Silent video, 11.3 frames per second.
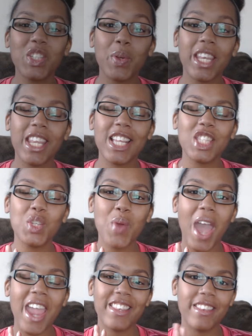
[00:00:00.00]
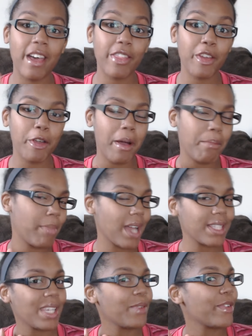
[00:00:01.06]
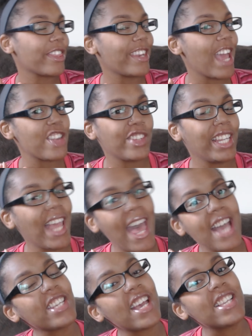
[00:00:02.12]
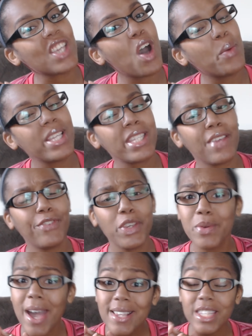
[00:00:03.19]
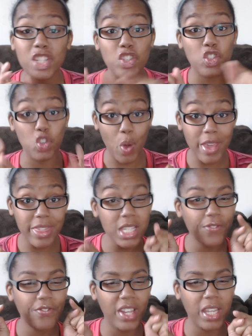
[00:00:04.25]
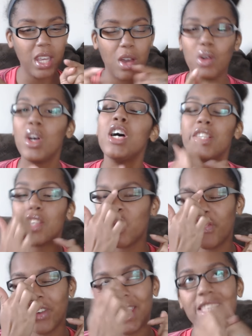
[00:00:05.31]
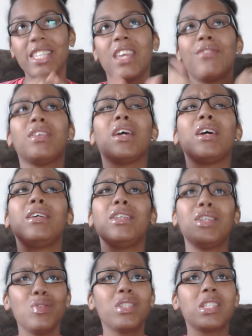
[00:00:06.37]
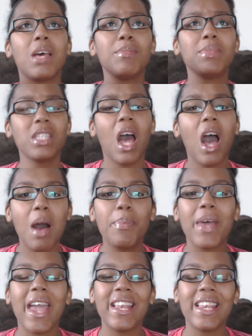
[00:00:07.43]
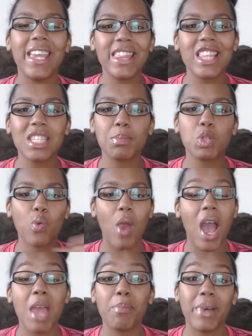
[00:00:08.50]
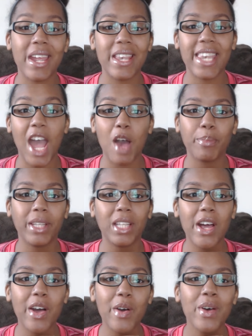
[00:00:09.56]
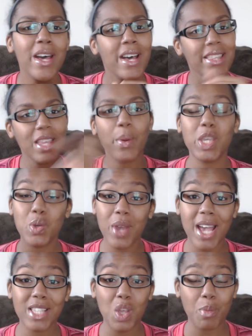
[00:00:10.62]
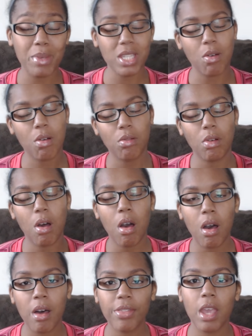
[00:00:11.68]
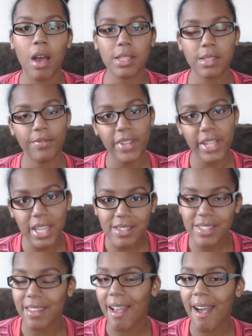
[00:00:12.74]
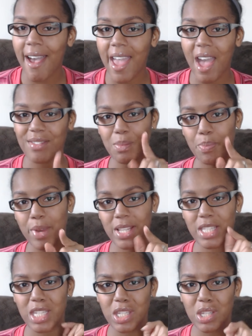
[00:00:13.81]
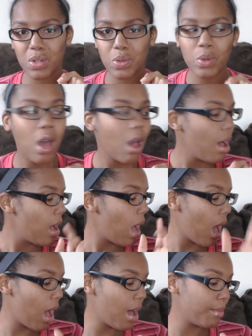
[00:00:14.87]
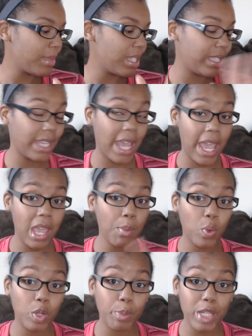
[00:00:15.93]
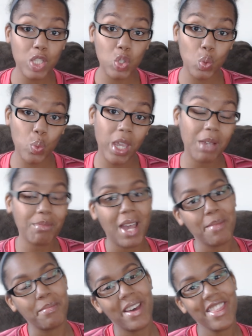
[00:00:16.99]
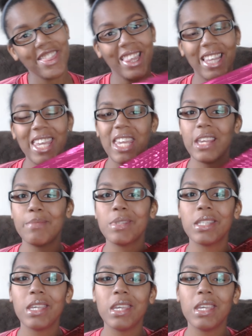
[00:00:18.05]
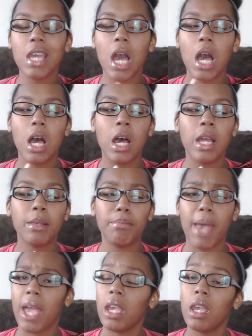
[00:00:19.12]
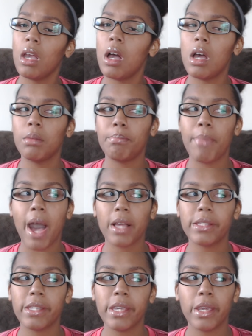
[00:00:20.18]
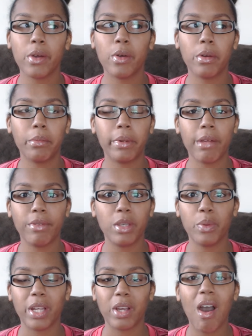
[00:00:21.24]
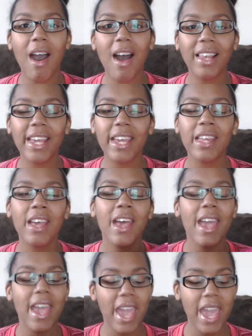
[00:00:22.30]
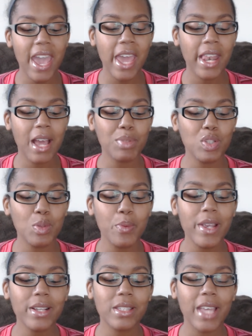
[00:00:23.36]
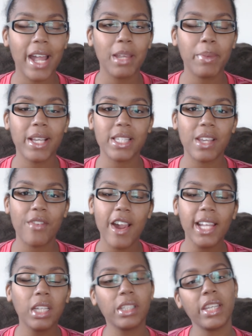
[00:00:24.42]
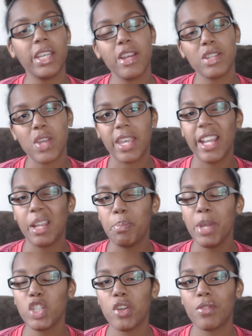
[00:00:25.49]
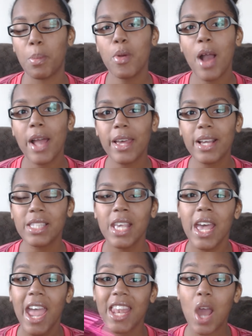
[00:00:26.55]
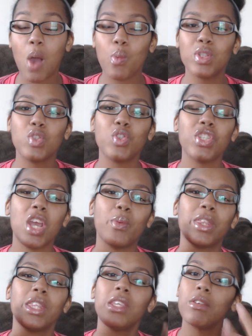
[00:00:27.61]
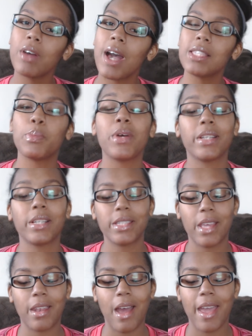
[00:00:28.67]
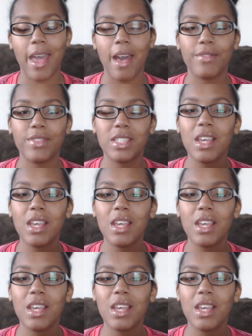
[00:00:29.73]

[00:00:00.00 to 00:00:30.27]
for tuning in to another unboxing with Naturally Lash. As always, if you guys enjoyed this video, don't forget to give it a huge thumbs up and hit the subscribe button down below. That way you guys don't miss out on all the awesome videos that I have to bring to you. Um, today I'm going to be doing my monthly Ipsy unbagging, unboxing, or whatever you want to call it. And I'm super excited because I've already looked in here so I can get a picture of the products. And now I want to share with you guys the products that I have.